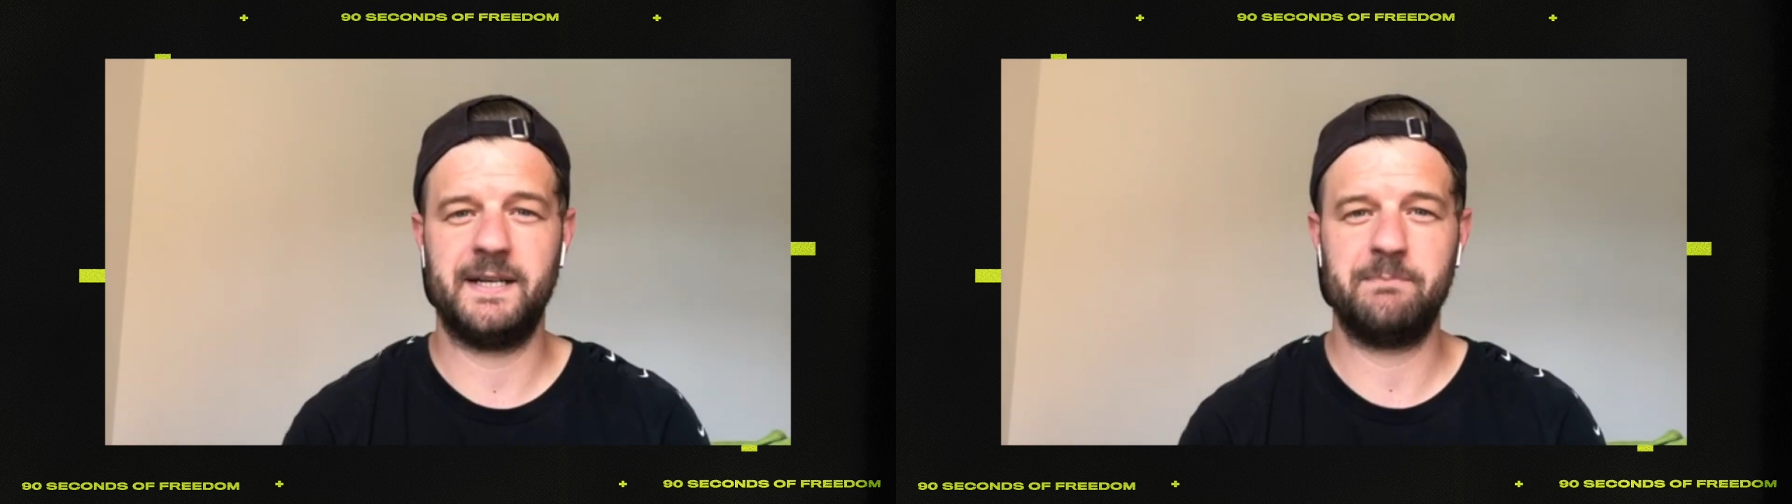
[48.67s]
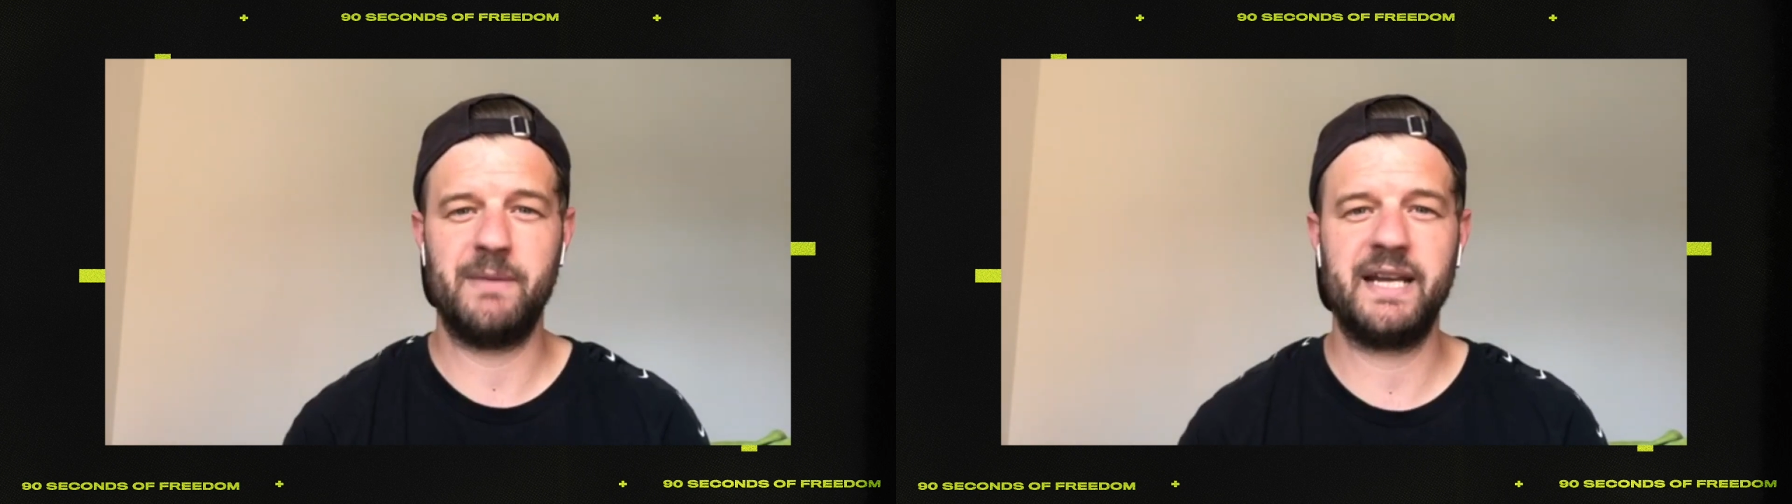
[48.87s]

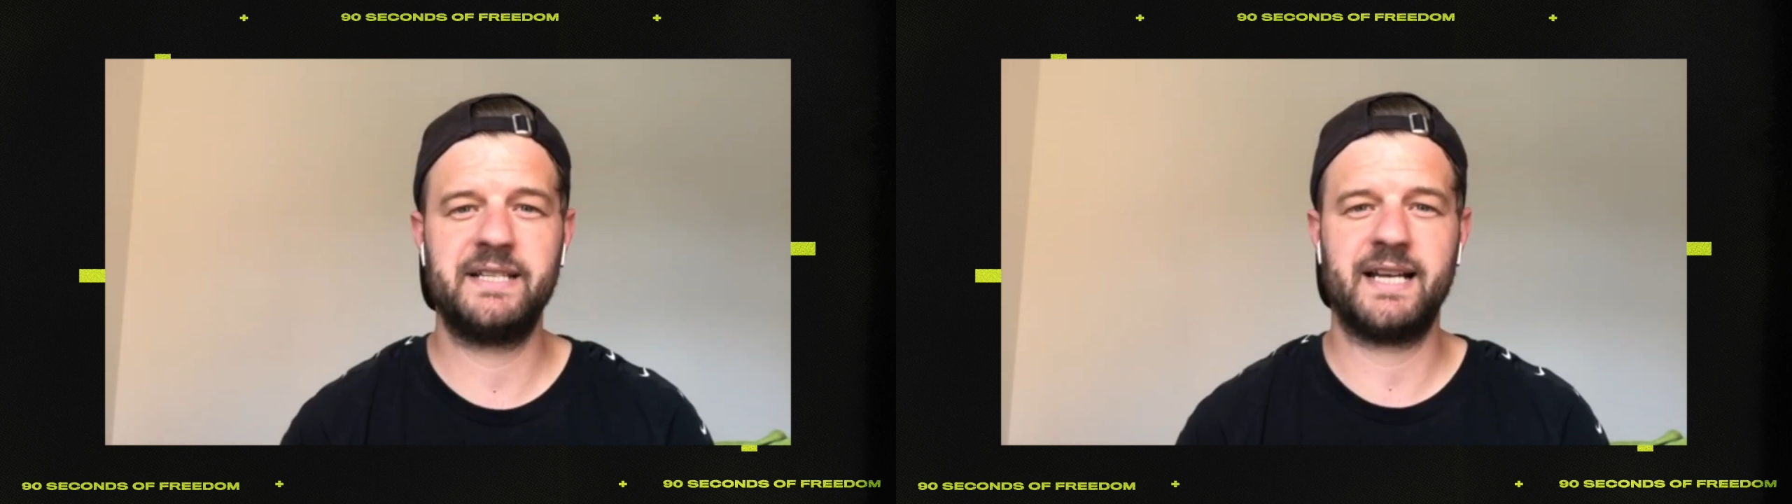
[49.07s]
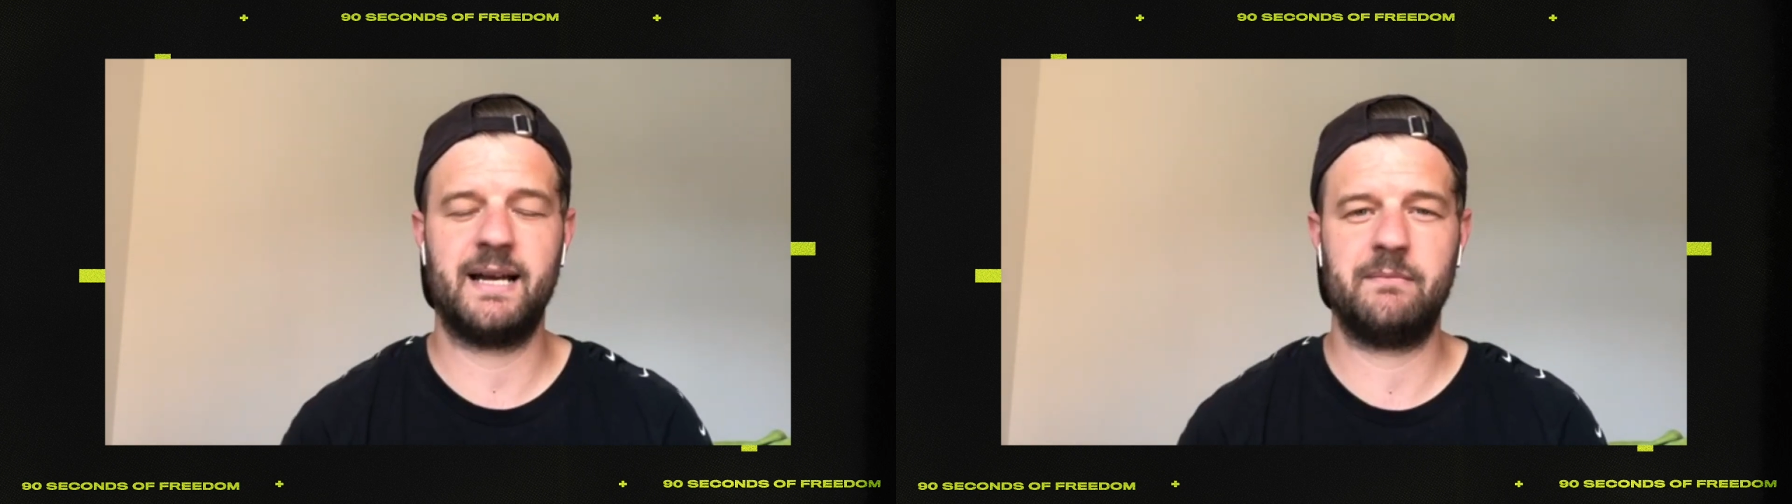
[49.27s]
And many
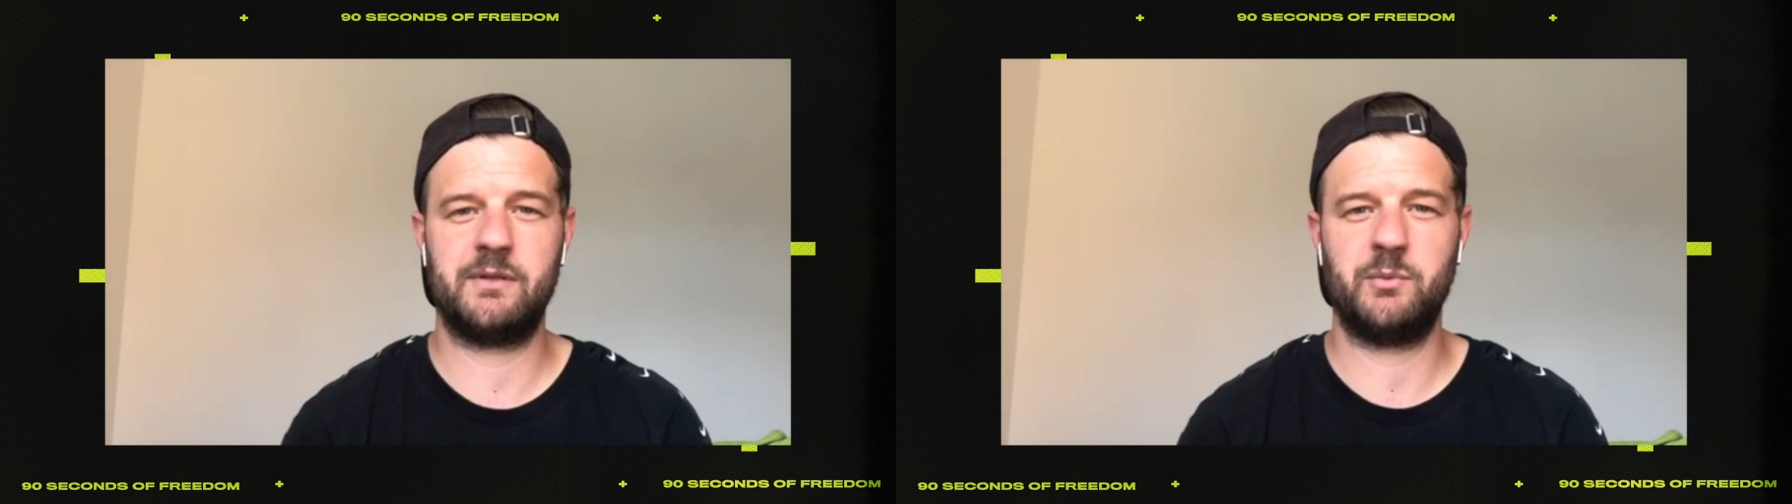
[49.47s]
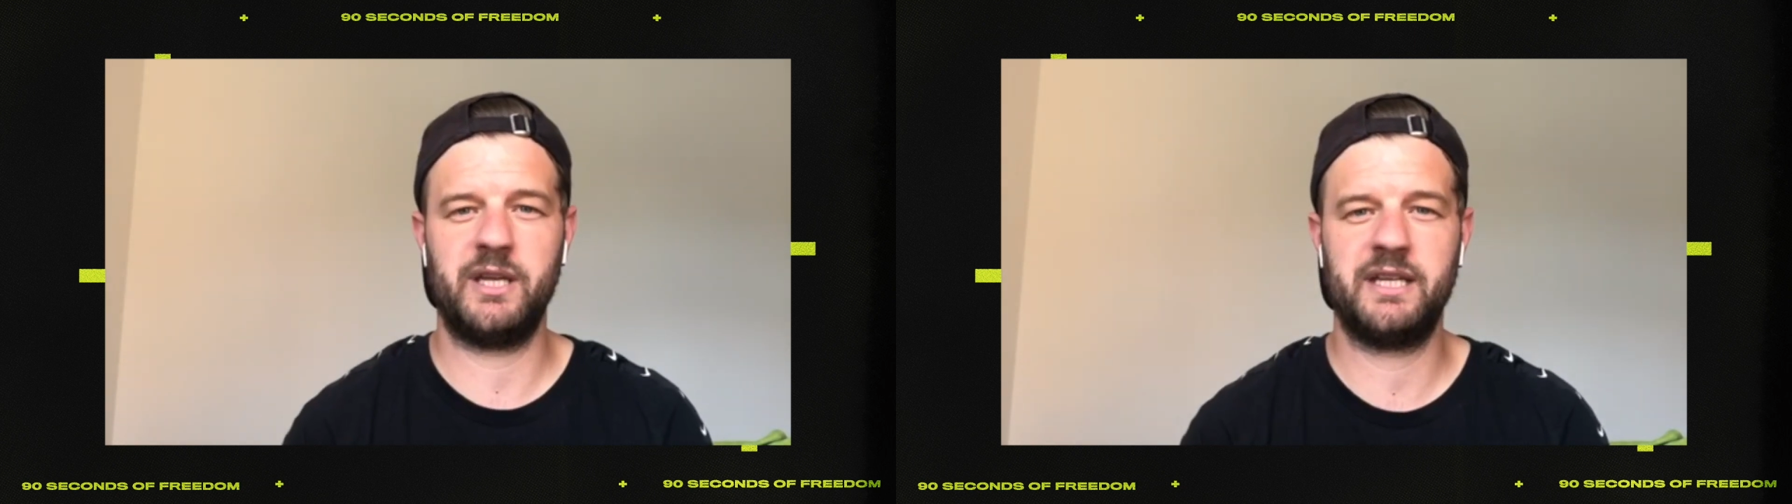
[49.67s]

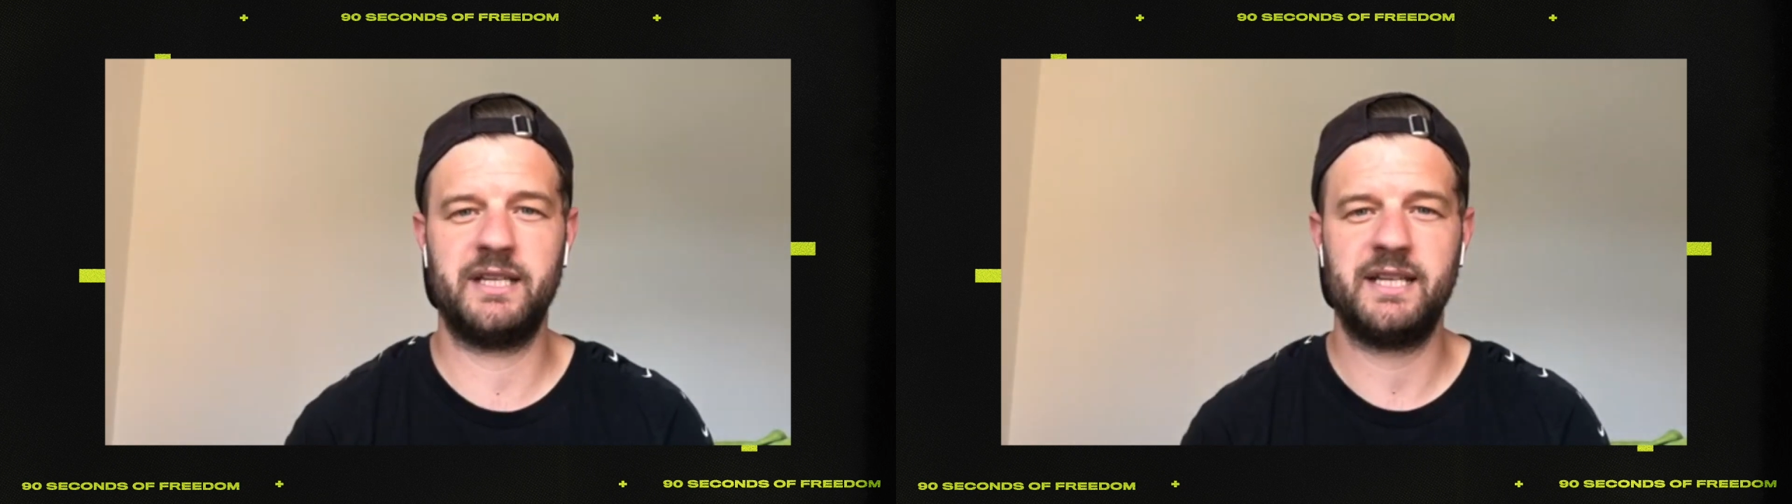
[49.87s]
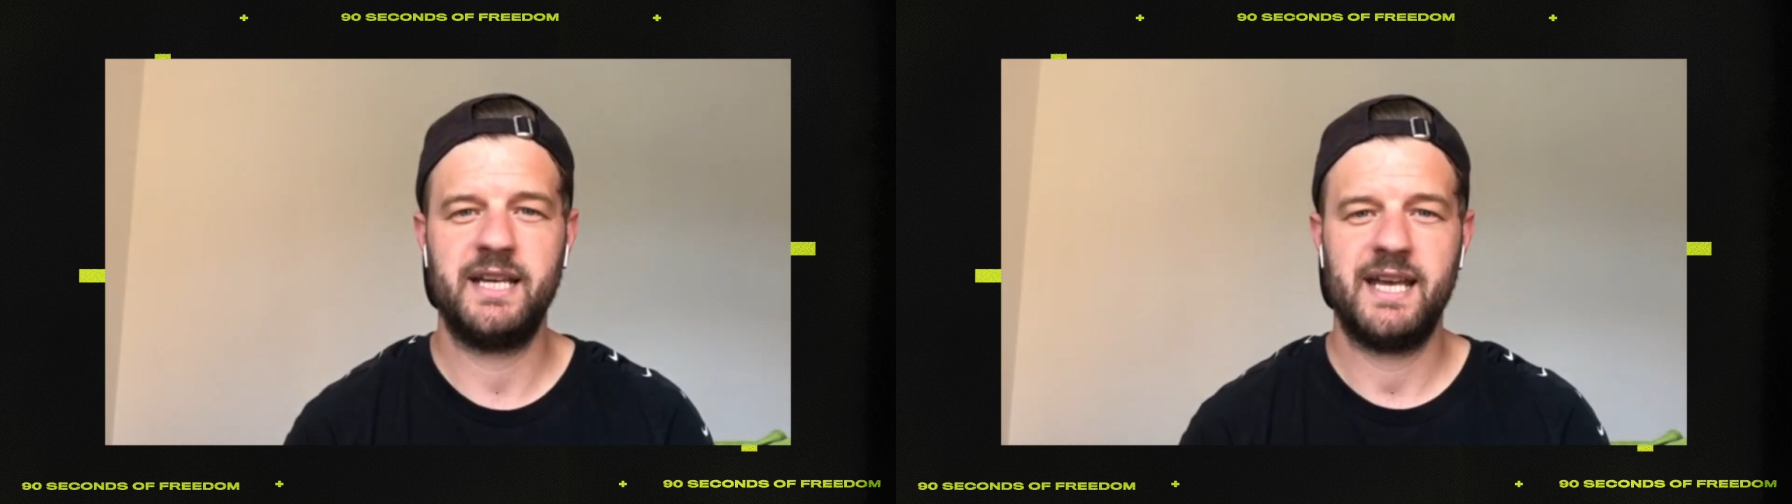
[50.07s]
times we can